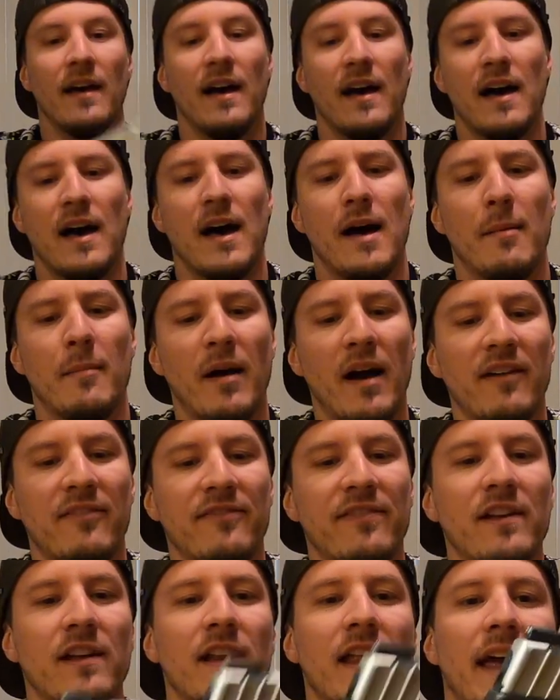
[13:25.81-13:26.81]
I
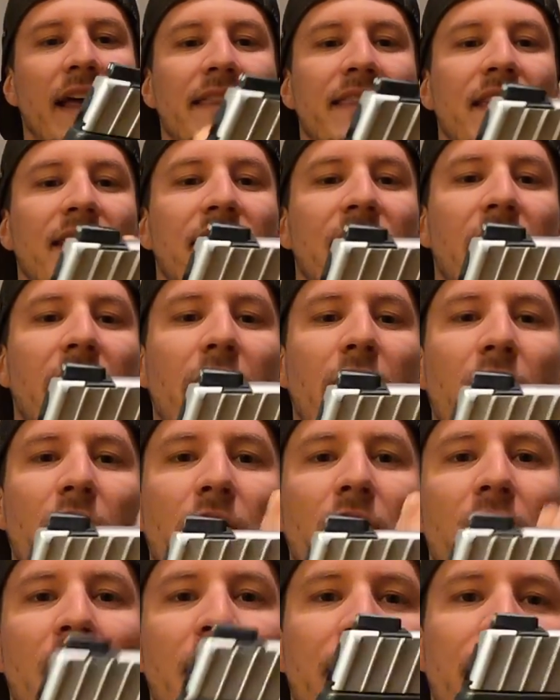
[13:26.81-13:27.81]
feel like that
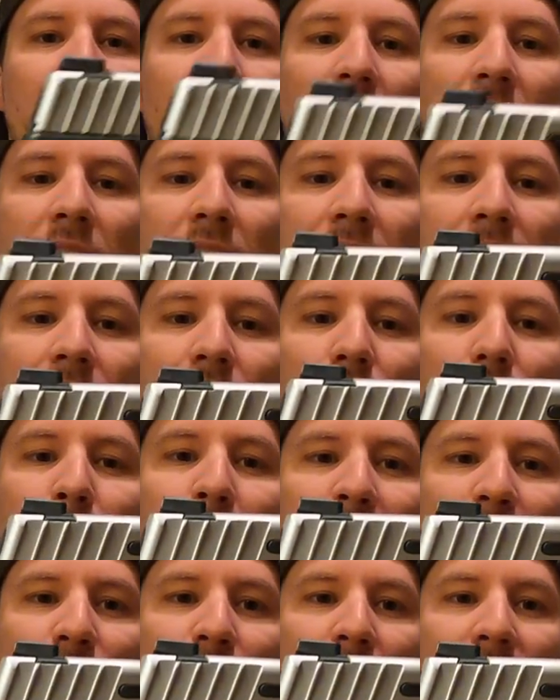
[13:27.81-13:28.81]
their angle
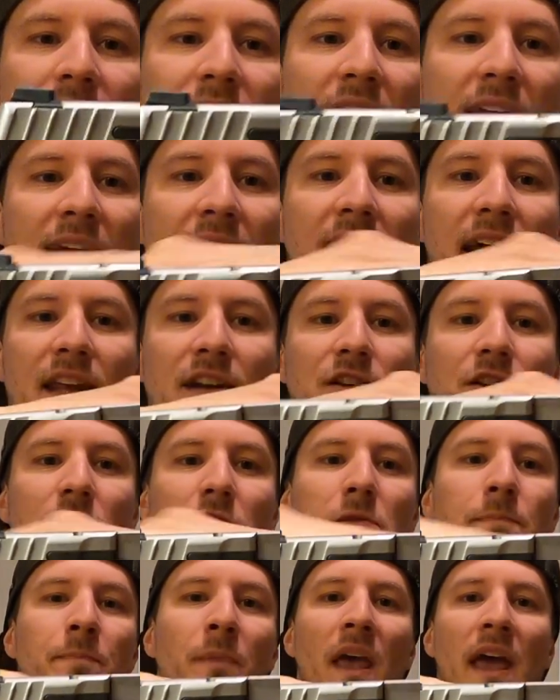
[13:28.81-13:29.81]
between the
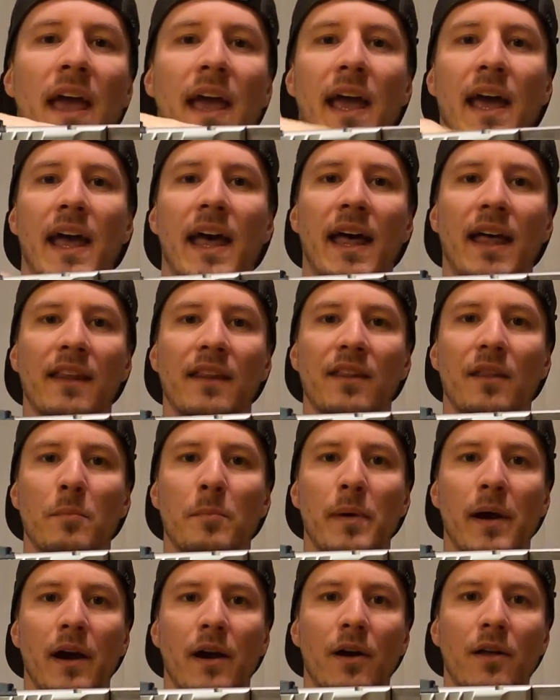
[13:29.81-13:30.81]
handle and the
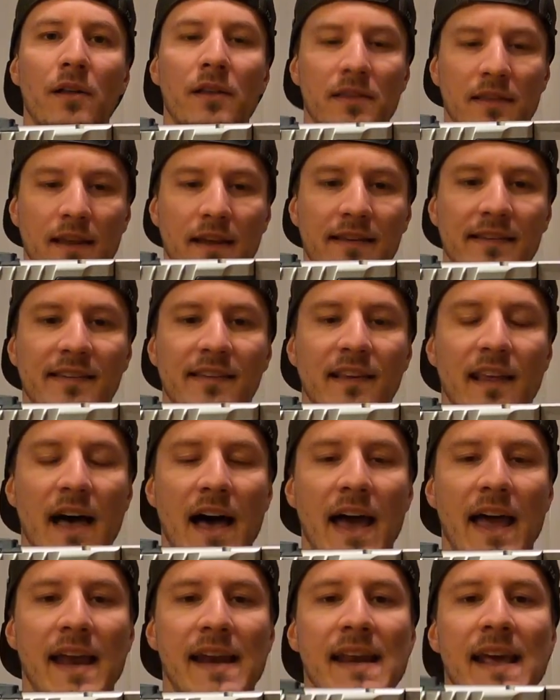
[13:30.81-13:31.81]
barrel and the
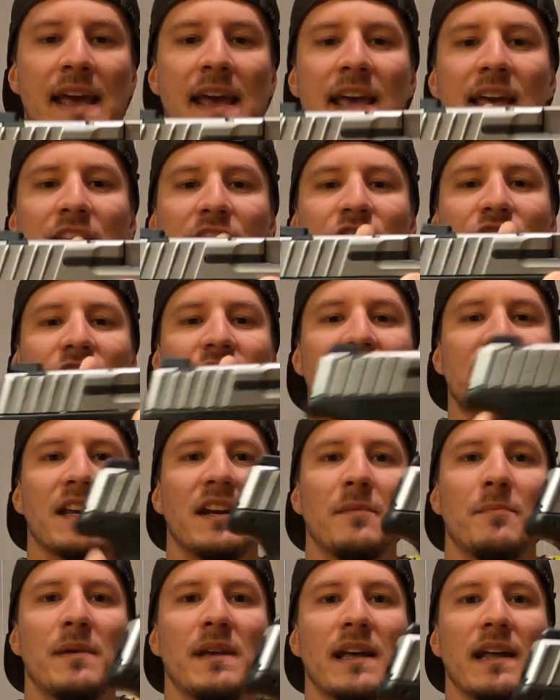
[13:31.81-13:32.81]
slide is just going
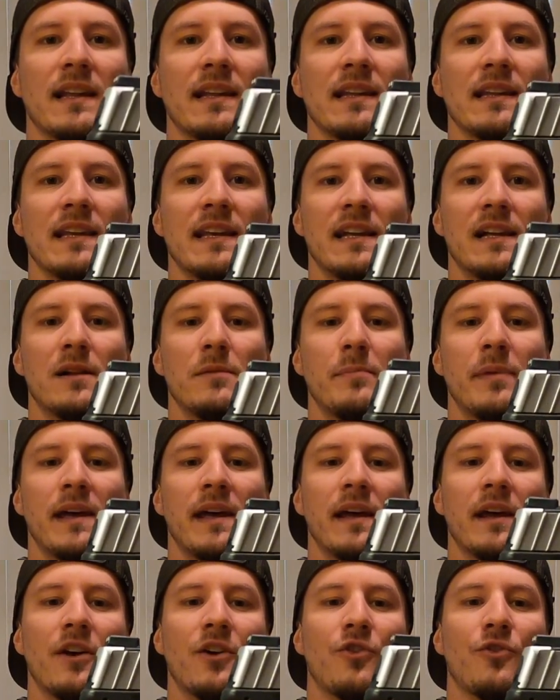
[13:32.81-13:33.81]
to be a little
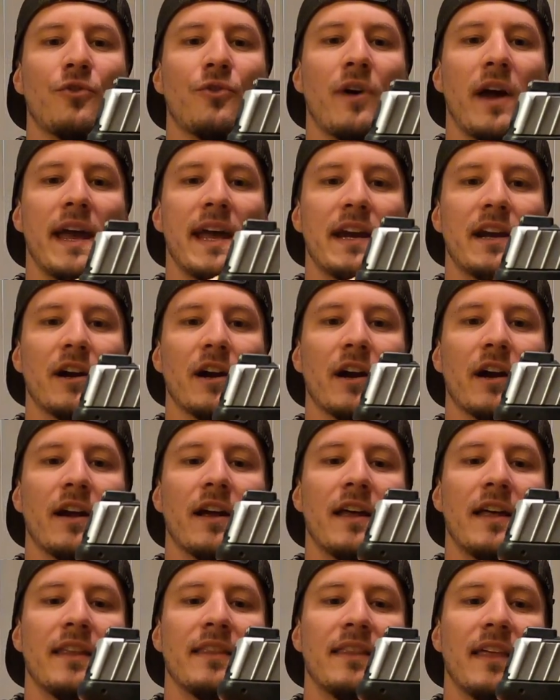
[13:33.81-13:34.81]
bit
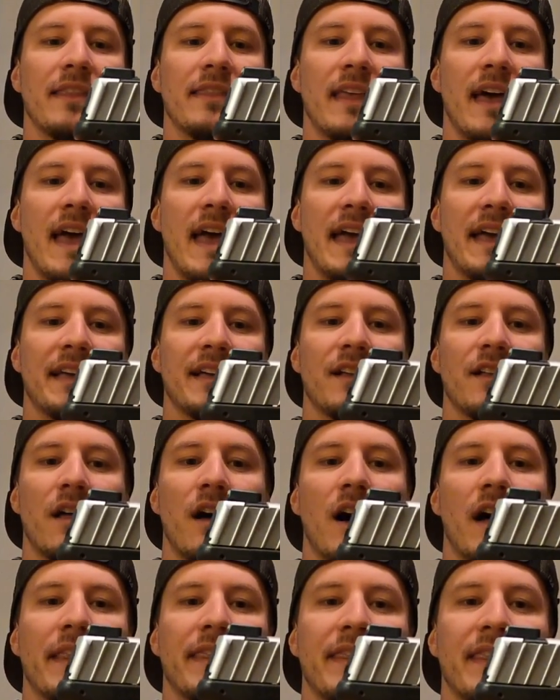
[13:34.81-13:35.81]
greater than the angle
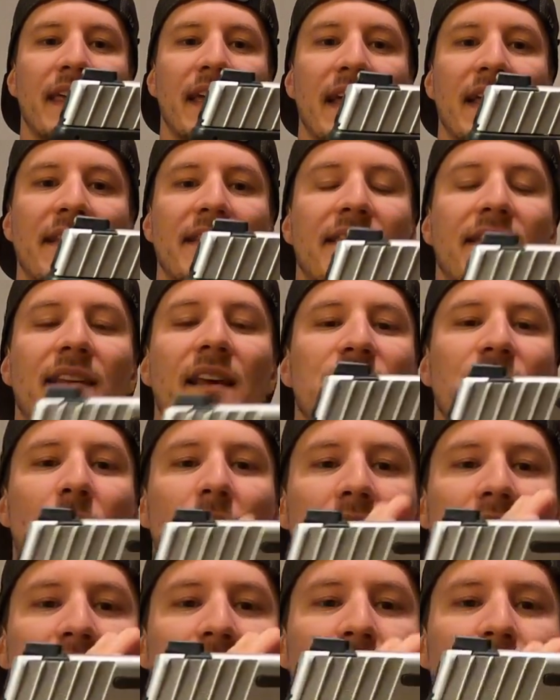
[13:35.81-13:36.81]
on this. So
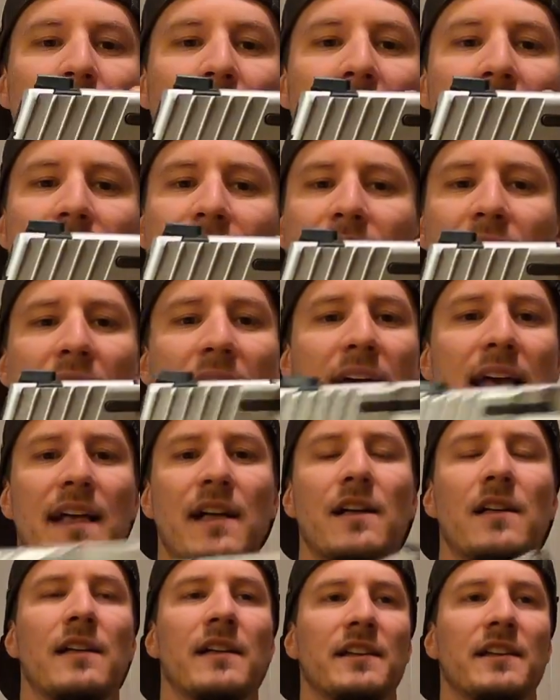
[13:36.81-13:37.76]
I do like the angle.